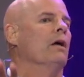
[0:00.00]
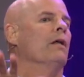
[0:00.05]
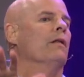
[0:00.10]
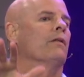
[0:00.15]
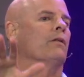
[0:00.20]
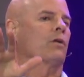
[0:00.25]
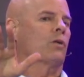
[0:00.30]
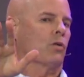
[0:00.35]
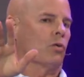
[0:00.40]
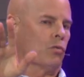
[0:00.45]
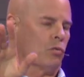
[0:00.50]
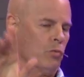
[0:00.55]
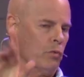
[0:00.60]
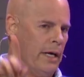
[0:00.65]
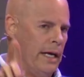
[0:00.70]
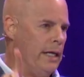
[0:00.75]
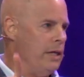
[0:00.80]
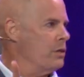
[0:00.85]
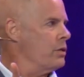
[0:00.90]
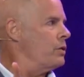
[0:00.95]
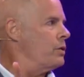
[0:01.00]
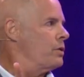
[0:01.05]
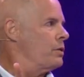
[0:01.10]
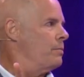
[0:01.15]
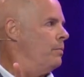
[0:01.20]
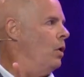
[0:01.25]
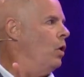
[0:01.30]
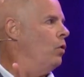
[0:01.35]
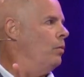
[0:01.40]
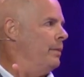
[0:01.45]
The courageous
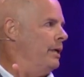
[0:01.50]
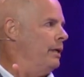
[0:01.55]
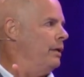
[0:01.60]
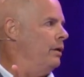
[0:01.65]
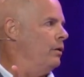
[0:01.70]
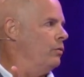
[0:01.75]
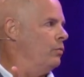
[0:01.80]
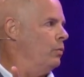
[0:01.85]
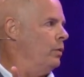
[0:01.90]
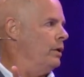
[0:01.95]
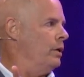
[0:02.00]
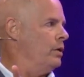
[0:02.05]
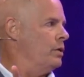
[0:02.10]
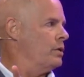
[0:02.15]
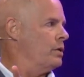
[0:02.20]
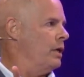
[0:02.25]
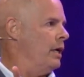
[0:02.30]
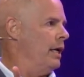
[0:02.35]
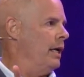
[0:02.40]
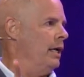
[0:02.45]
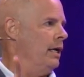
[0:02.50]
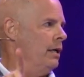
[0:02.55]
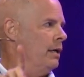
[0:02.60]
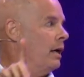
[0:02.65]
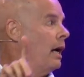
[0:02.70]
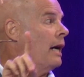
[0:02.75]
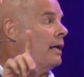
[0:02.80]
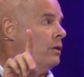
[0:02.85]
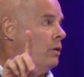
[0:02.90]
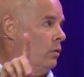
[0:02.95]
moment is when you say,
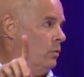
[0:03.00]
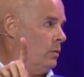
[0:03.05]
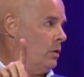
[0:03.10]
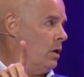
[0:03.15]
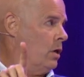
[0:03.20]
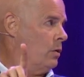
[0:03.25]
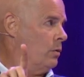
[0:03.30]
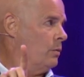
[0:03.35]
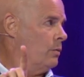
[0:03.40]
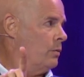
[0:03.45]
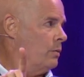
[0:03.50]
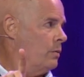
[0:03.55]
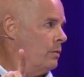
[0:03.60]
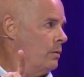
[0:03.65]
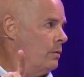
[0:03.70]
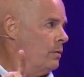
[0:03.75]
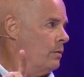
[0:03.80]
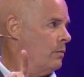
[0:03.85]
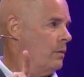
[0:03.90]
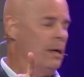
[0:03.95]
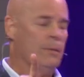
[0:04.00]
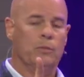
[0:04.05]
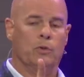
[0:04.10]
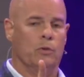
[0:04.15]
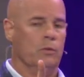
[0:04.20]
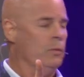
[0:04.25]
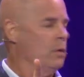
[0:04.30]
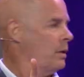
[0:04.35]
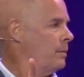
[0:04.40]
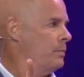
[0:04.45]
I don't know. Mm-hmm. I'm
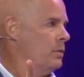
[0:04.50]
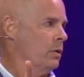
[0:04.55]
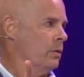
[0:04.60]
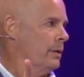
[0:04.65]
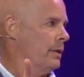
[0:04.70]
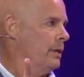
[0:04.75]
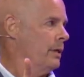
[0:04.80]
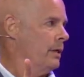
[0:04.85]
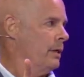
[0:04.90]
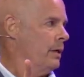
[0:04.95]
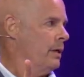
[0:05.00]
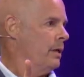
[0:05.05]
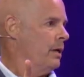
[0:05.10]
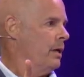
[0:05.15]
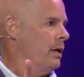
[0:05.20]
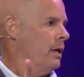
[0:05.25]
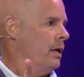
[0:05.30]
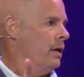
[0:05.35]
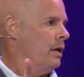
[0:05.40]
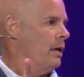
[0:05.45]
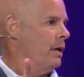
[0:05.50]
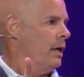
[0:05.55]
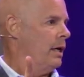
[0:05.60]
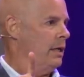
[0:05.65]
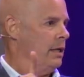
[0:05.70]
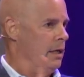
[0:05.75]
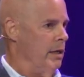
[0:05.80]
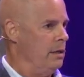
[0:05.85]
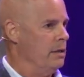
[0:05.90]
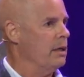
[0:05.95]
doing what I'm doing. I
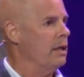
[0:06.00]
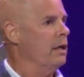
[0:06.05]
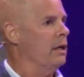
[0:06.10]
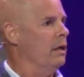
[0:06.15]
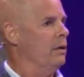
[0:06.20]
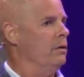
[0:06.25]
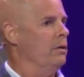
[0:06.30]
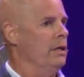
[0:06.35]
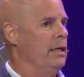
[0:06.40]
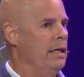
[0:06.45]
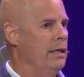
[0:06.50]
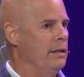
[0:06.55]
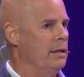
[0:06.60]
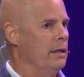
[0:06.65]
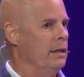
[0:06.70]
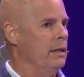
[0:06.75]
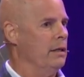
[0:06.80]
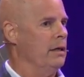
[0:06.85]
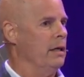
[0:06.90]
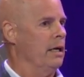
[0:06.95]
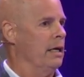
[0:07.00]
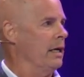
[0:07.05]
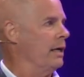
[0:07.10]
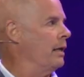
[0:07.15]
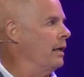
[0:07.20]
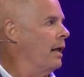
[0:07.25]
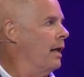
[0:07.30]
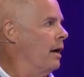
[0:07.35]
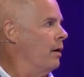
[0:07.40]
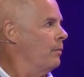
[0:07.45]
need to get underneath it and I
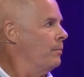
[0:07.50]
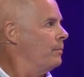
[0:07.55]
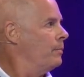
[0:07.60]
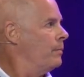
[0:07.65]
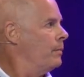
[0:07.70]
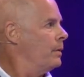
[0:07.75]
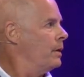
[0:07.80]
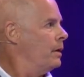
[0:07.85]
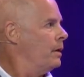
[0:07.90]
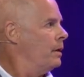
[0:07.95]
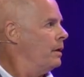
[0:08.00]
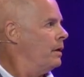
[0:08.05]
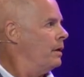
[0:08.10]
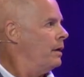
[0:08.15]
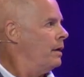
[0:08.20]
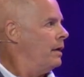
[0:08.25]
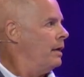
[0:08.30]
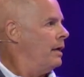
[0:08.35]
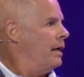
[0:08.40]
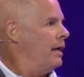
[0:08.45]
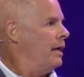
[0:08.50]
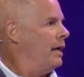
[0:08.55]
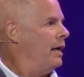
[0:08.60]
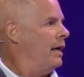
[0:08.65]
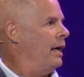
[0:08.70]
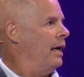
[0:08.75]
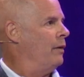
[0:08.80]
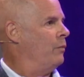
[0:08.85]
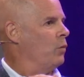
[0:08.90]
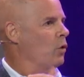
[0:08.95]
need help. Mm-hmm.
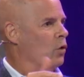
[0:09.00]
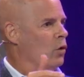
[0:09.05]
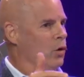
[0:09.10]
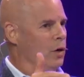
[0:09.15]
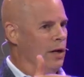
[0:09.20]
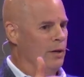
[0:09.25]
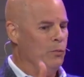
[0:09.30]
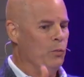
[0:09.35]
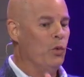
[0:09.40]
And, we're, and